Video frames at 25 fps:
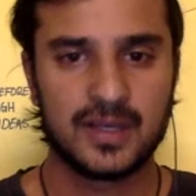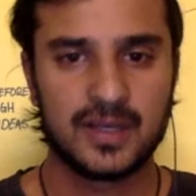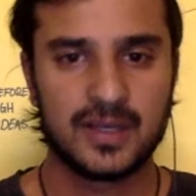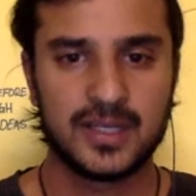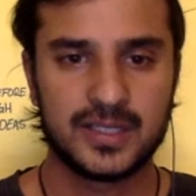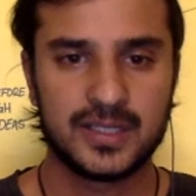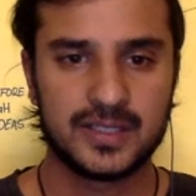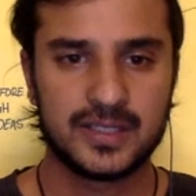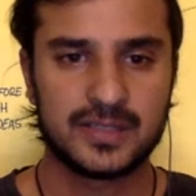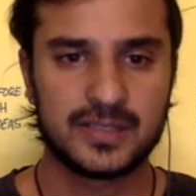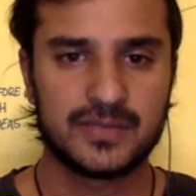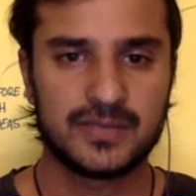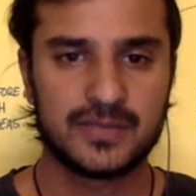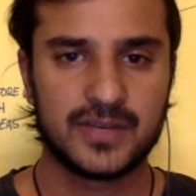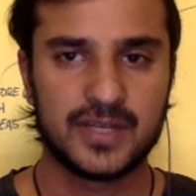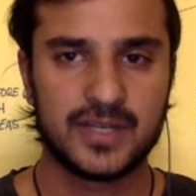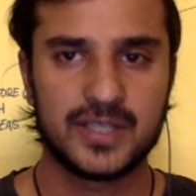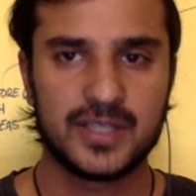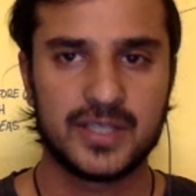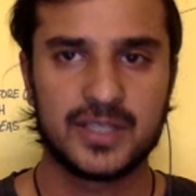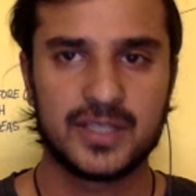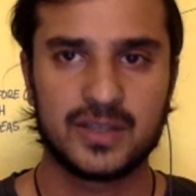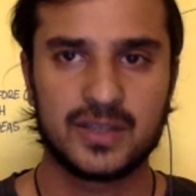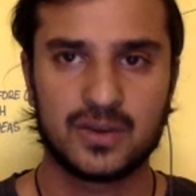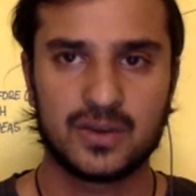It is a
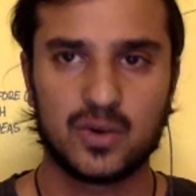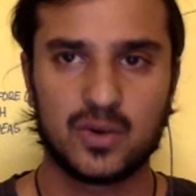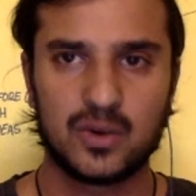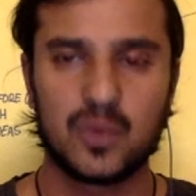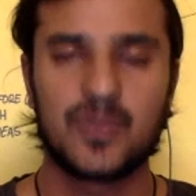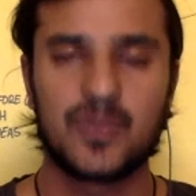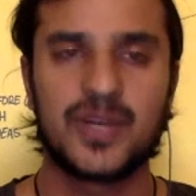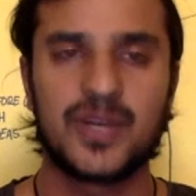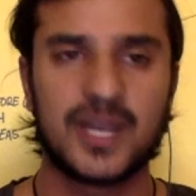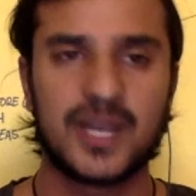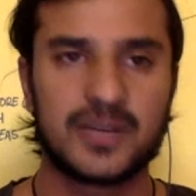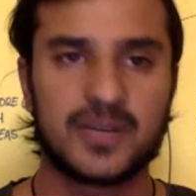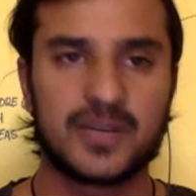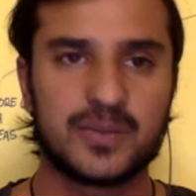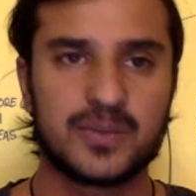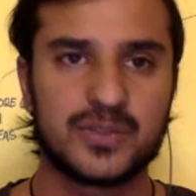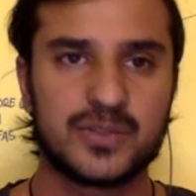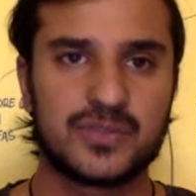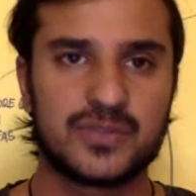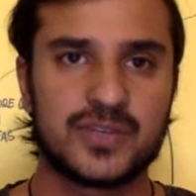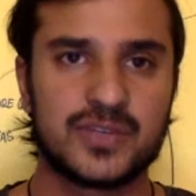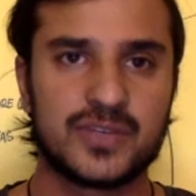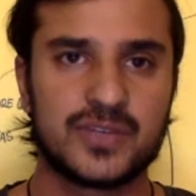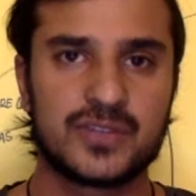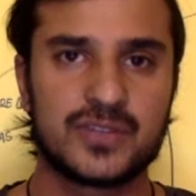very open
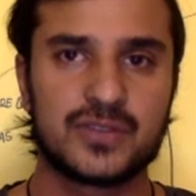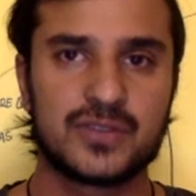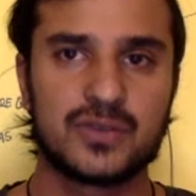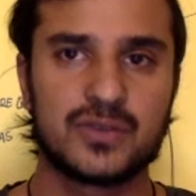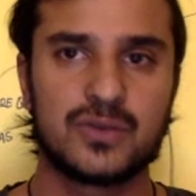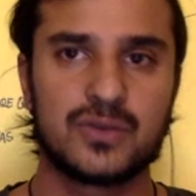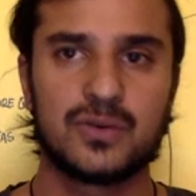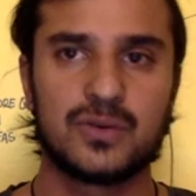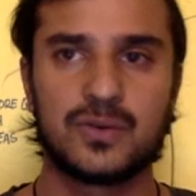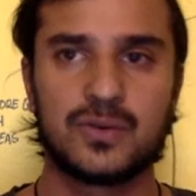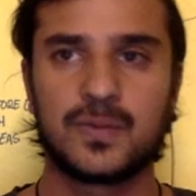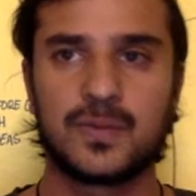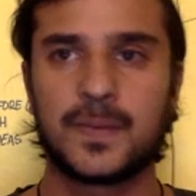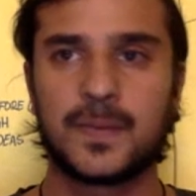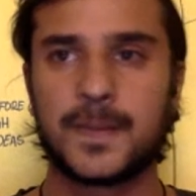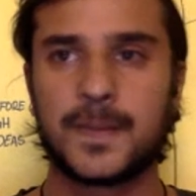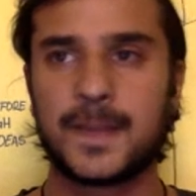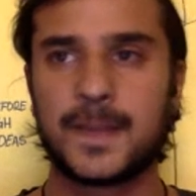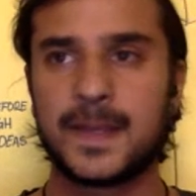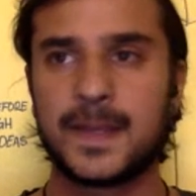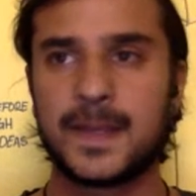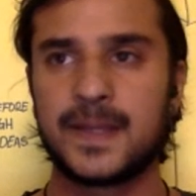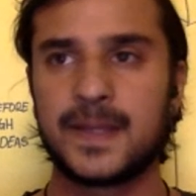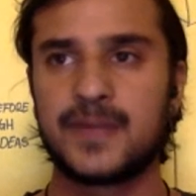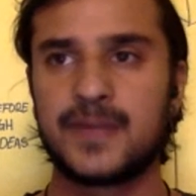atmosphere. So
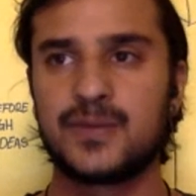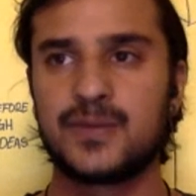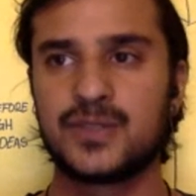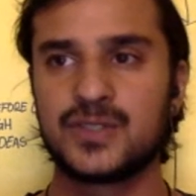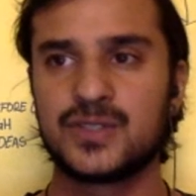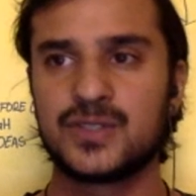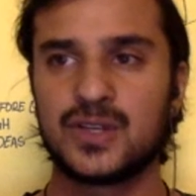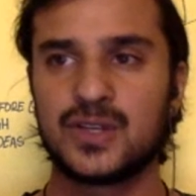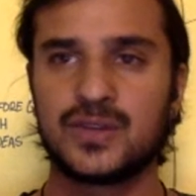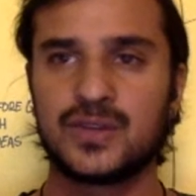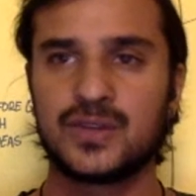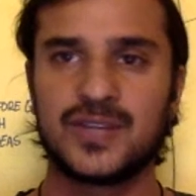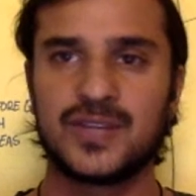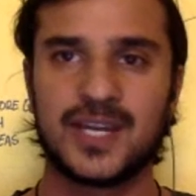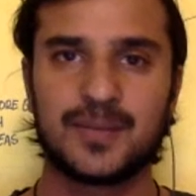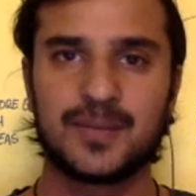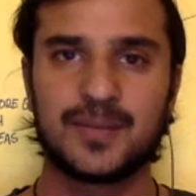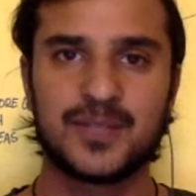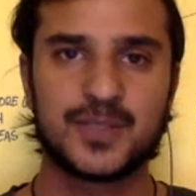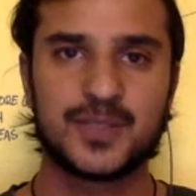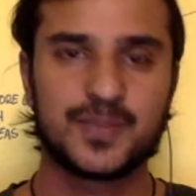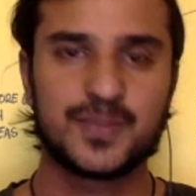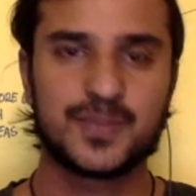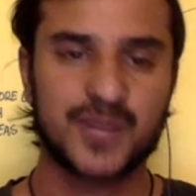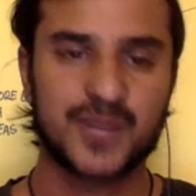it was not that
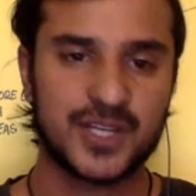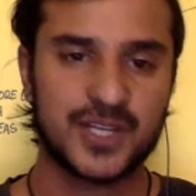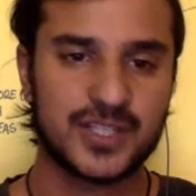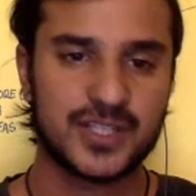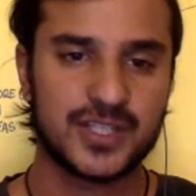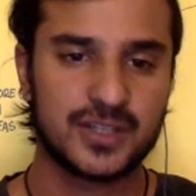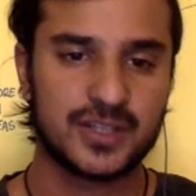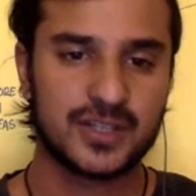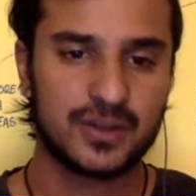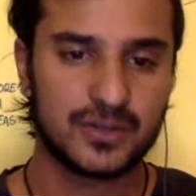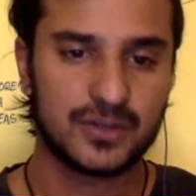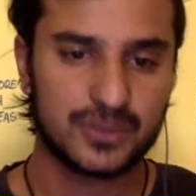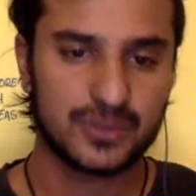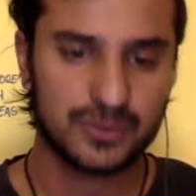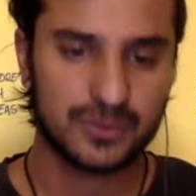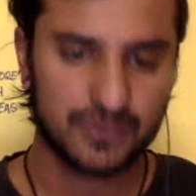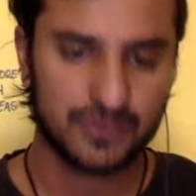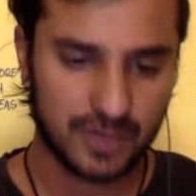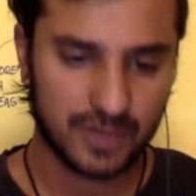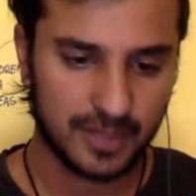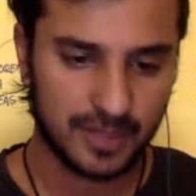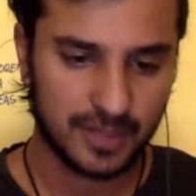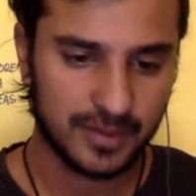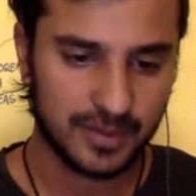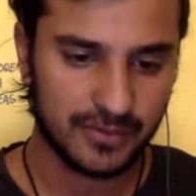much pressure also
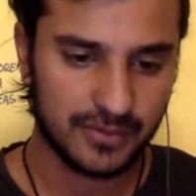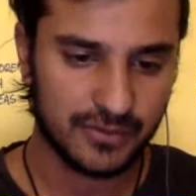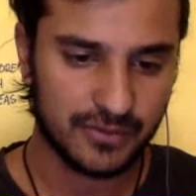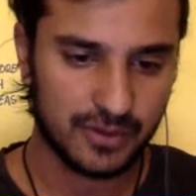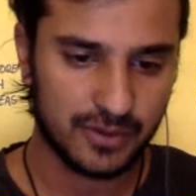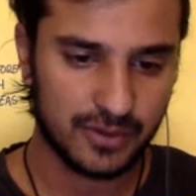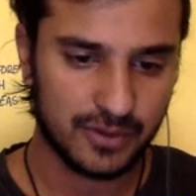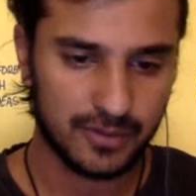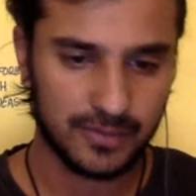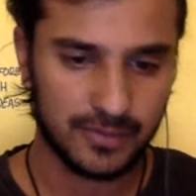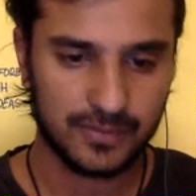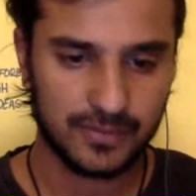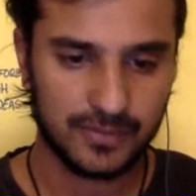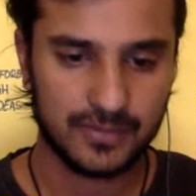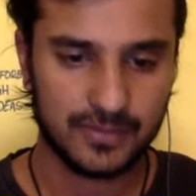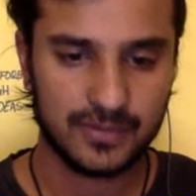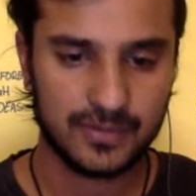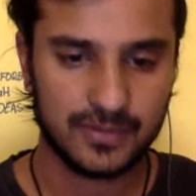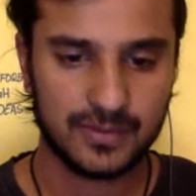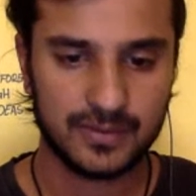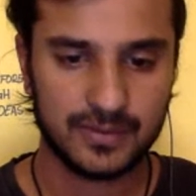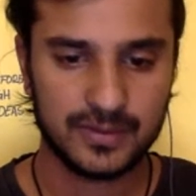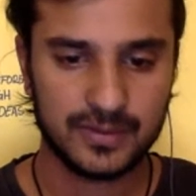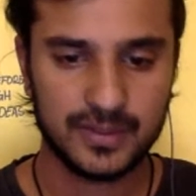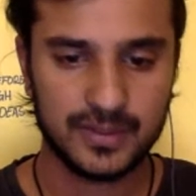coming from
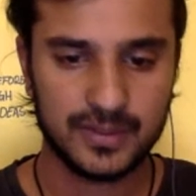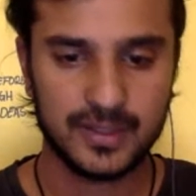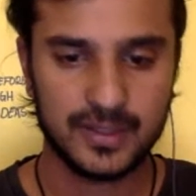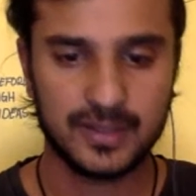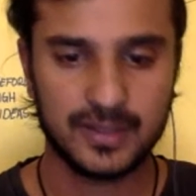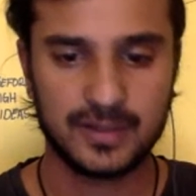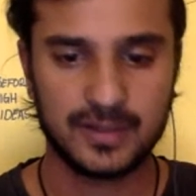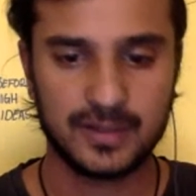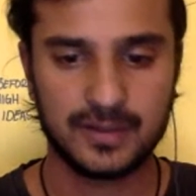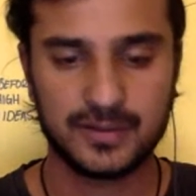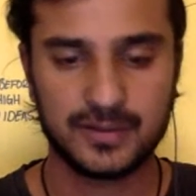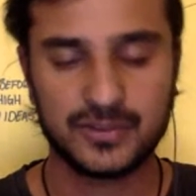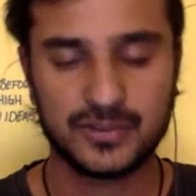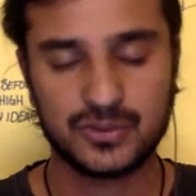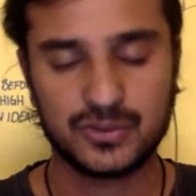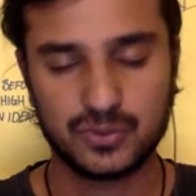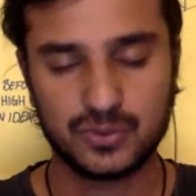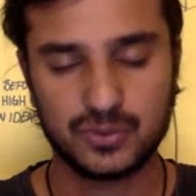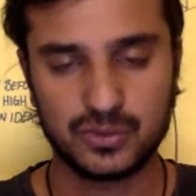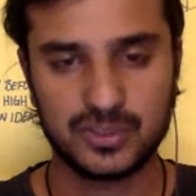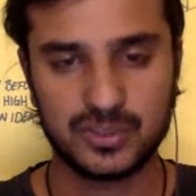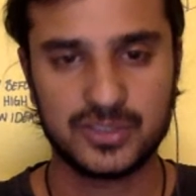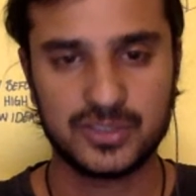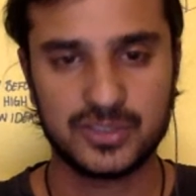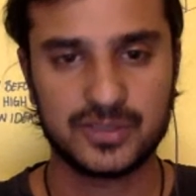the
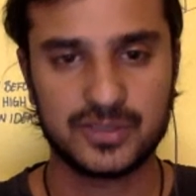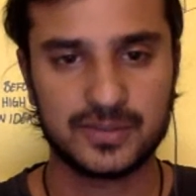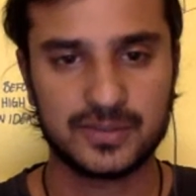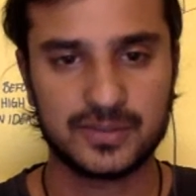schools.